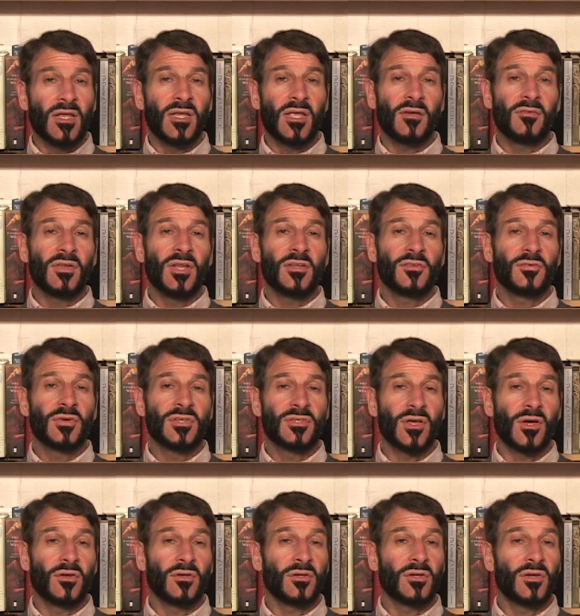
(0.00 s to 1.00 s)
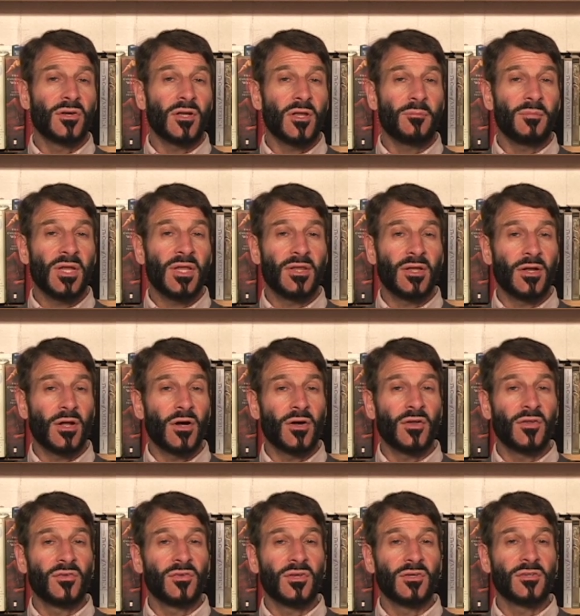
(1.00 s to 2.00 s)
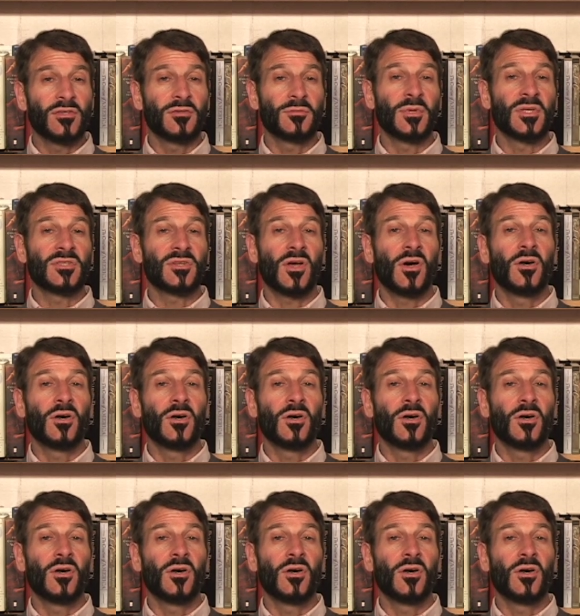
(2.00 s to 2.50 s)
Given this result, could it be that our decisions must